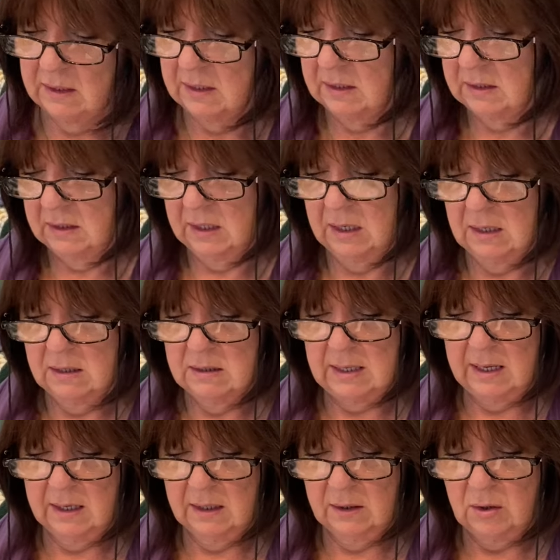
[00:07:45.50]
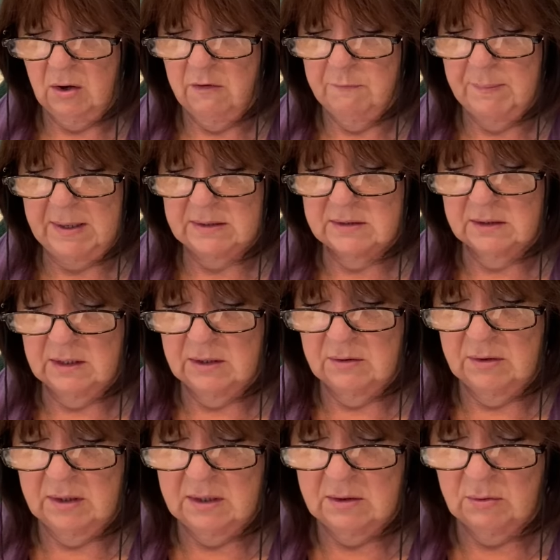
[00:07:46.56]
had a hank of
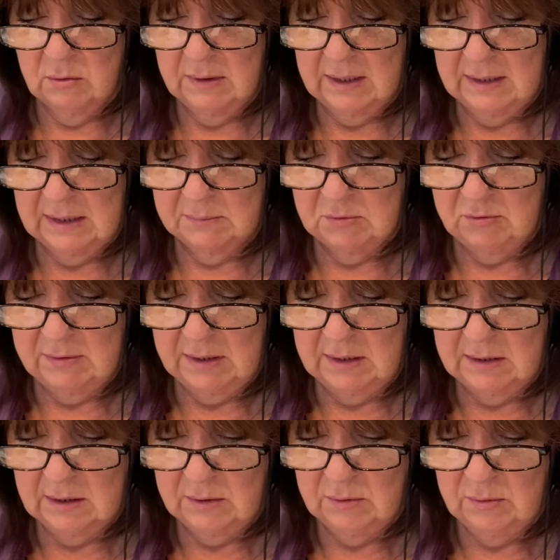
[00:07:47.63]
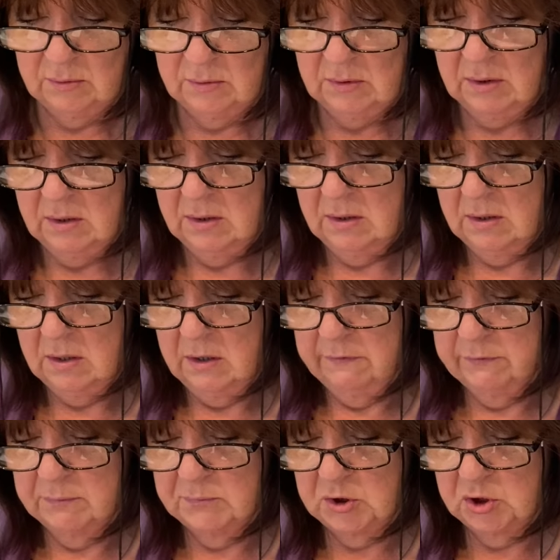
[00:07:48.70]
Patagonia Organic Merino
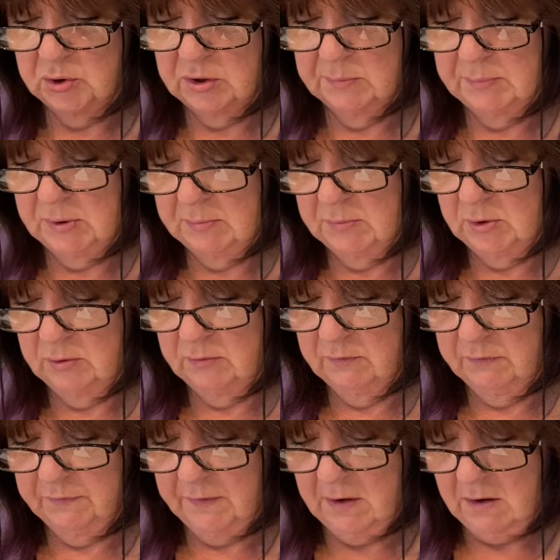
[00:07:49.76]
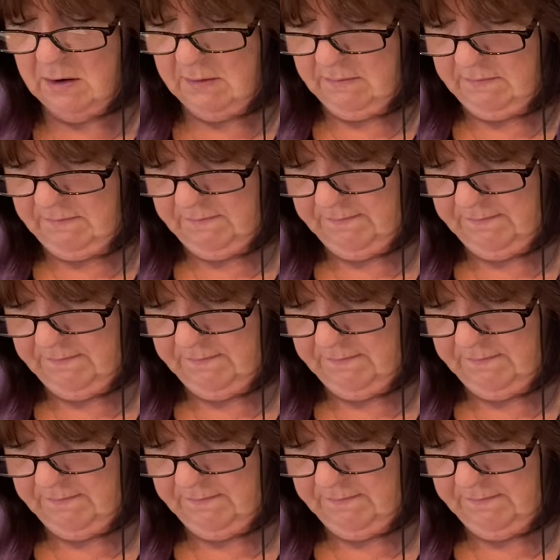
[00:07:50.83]
from Juniper Moon Farm,